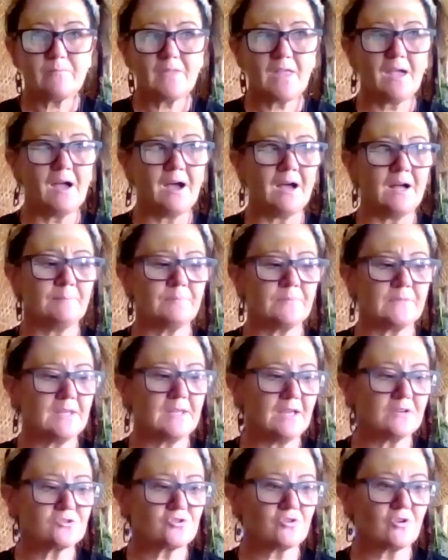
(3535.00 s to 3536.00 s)
um,
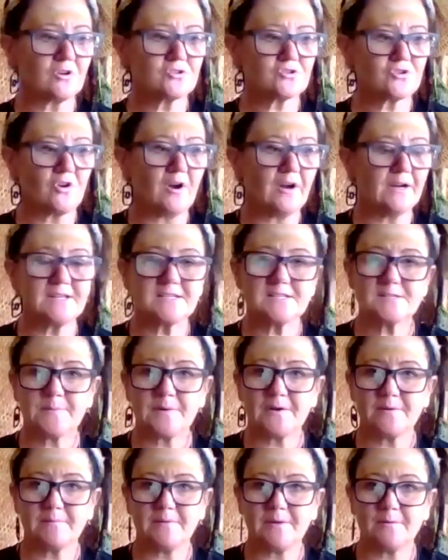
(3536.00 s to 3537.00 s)
yeah, try, try, and
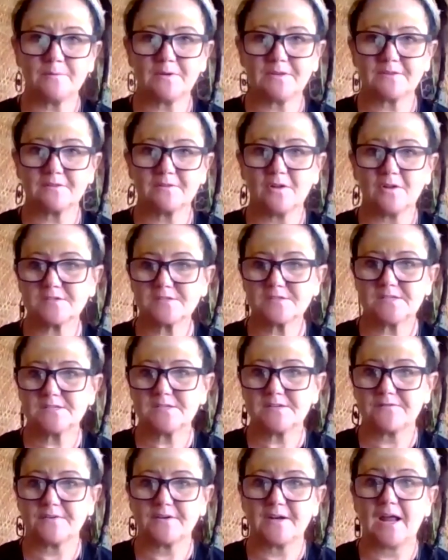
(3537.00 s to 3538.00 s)
experiment with lots of
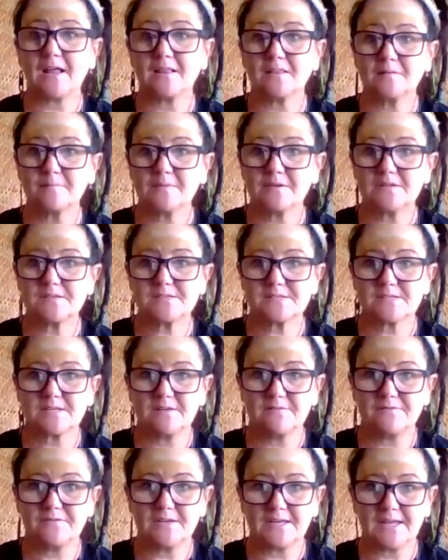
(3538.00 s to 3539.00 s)
different elements
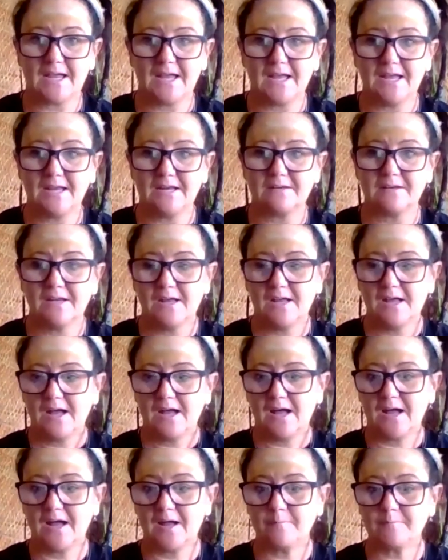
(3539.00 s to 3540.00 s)
if you can.
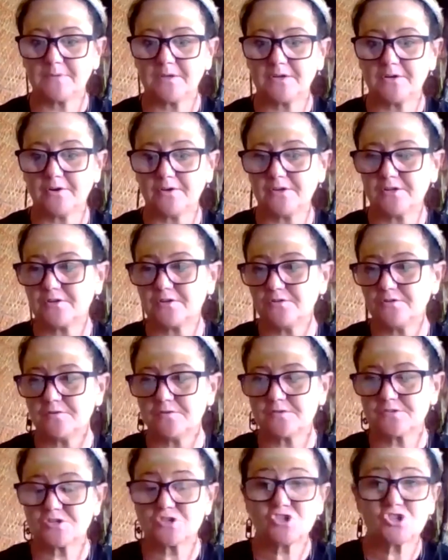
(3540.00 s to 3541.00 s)
Um, you know, you can
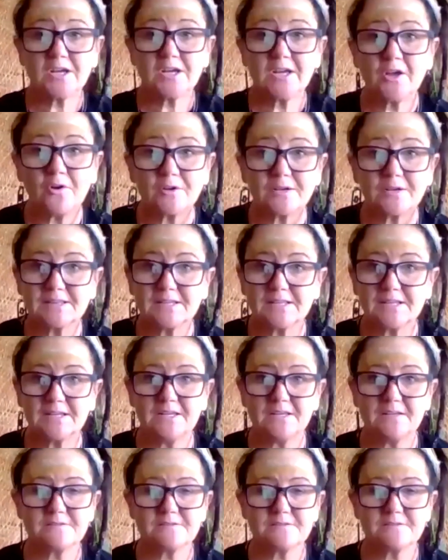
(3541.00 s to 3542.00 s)
use she oak
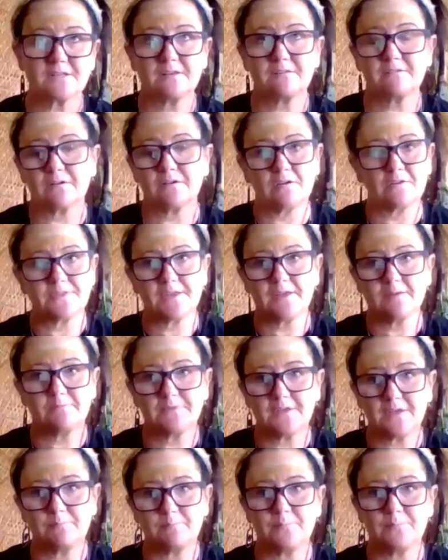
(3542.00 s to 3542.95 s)
leaves. They're, oh, they're, they're